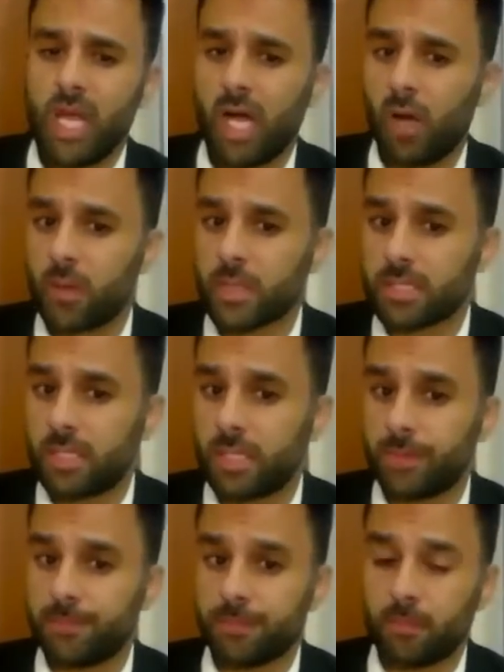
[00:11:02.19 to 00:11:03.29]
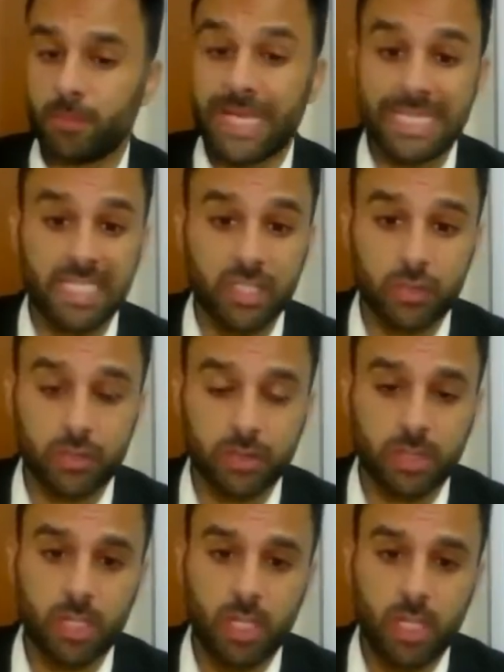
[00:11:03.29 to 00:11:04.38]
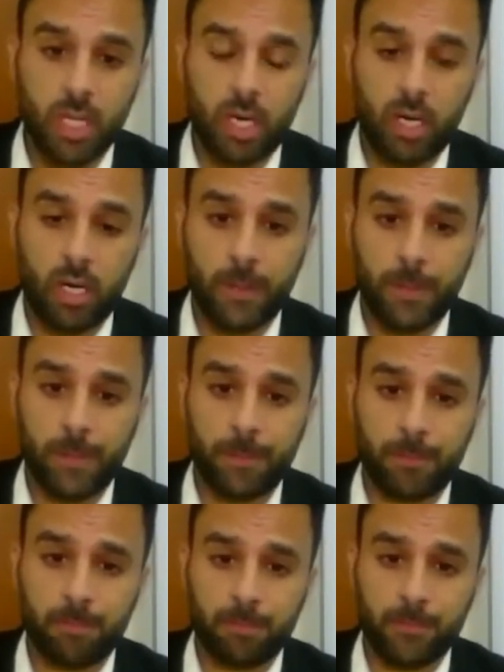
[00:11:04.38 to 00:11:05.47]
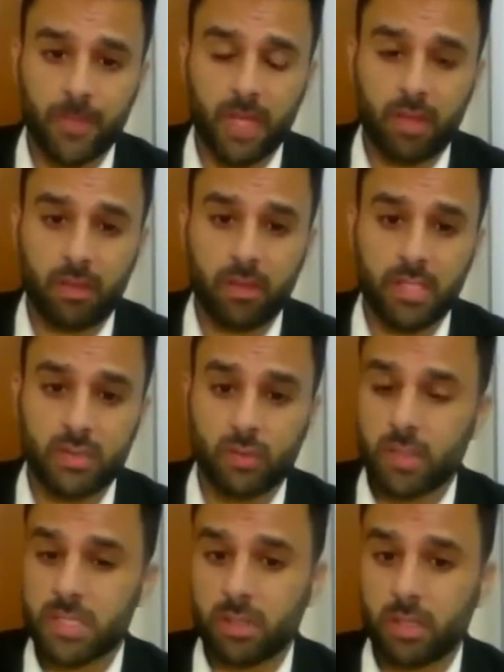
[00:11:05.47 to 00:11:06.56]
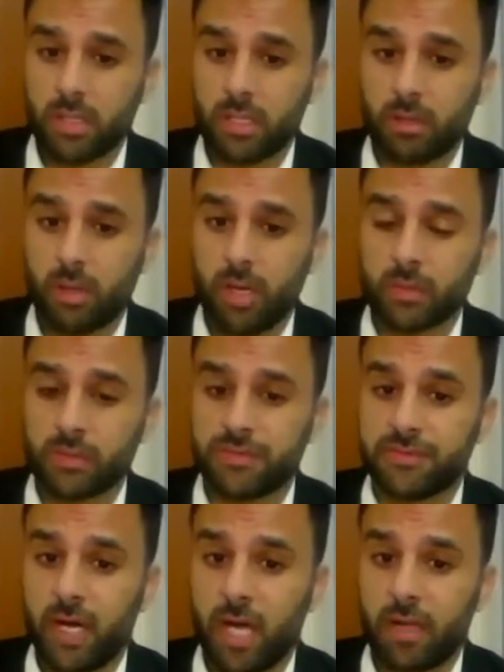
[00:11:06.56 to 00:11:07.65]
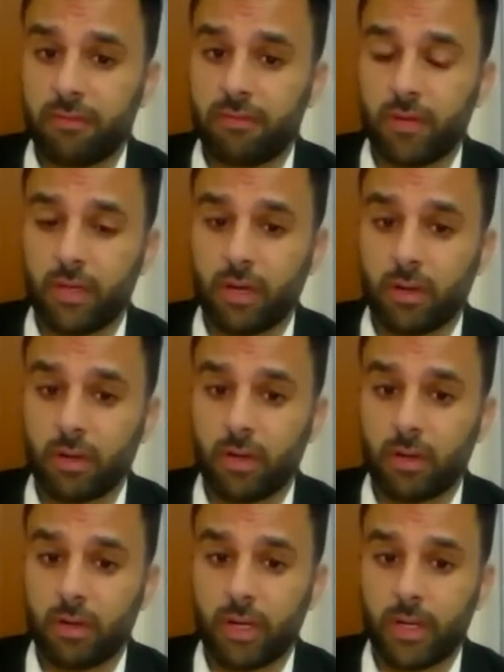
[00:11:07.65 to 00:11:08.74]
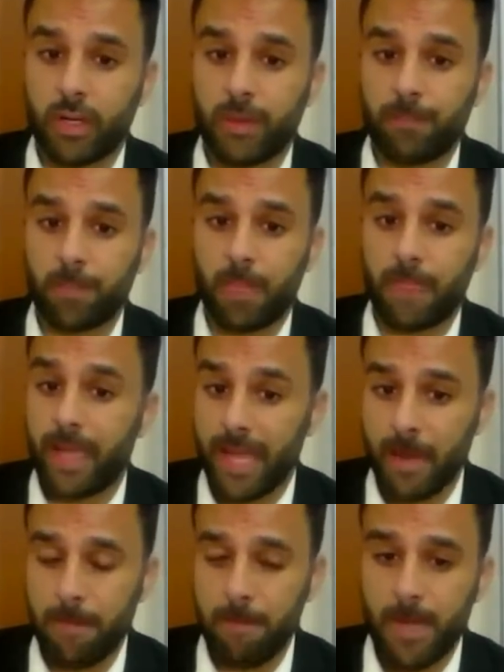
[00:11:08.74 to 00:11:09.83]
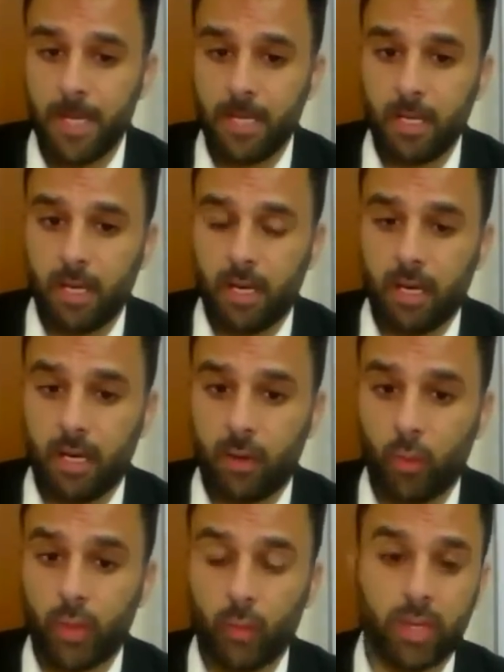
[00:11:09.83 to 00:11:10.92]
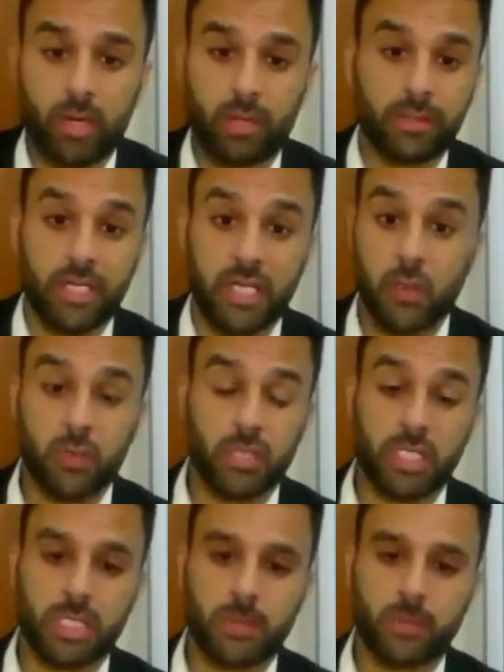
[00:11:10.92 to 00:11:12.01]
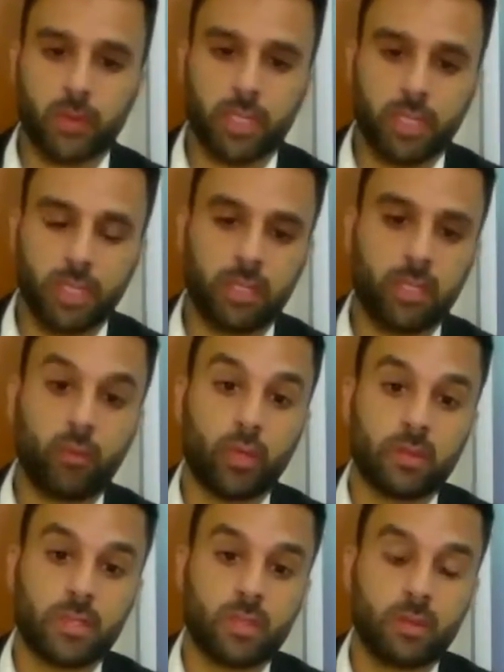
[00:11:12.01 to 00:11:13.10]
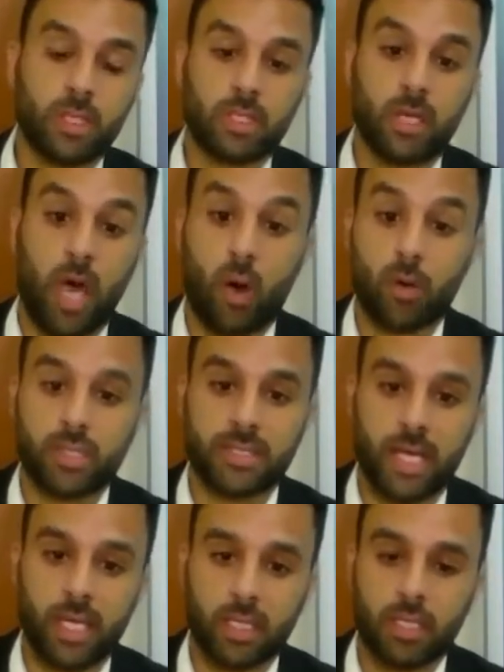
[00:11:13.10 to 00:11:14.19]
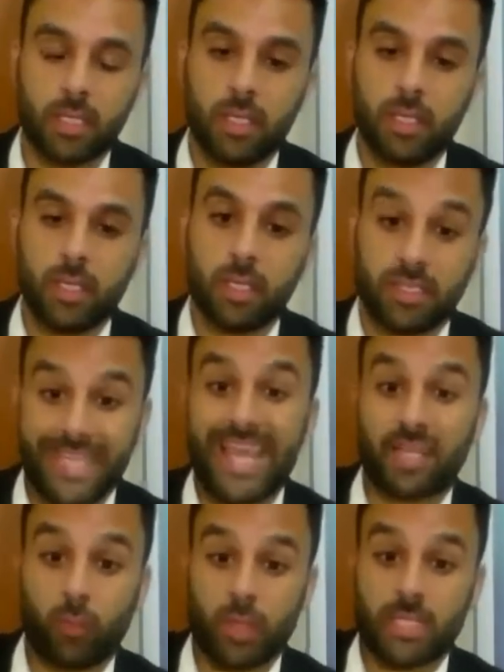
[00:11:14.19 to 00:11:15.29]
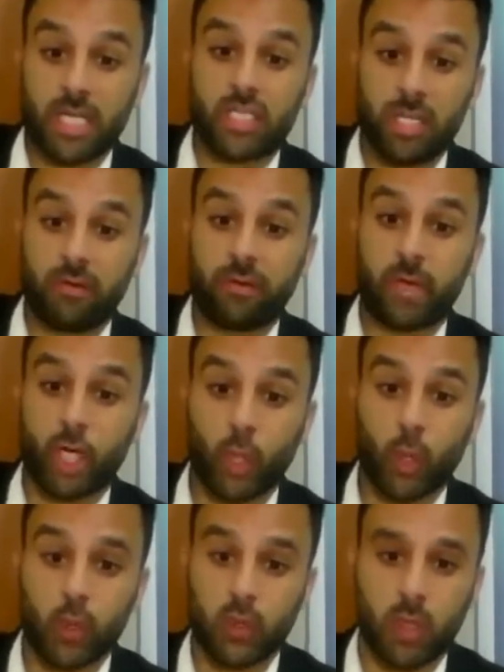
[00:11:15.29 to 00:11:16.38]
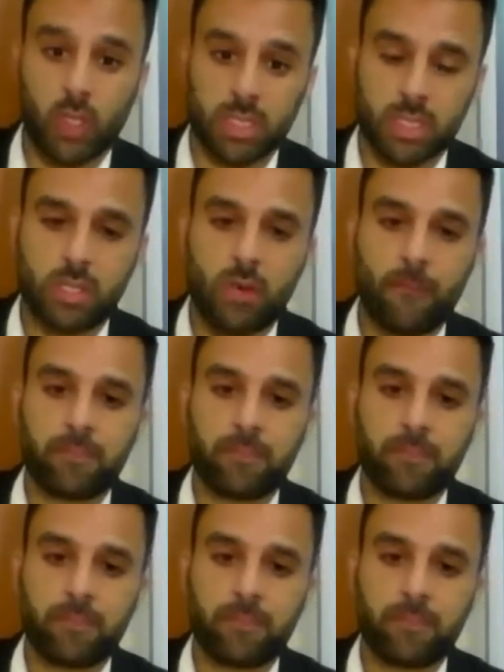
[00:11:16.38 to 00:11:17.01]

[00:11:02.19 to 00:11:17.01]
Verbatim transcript: I was badly injured. Um, the story started around 5 o'clock a.m. Uh, when we heard a huge explosion, and then we understood that uh, our tank, a tank that was actually very close to us,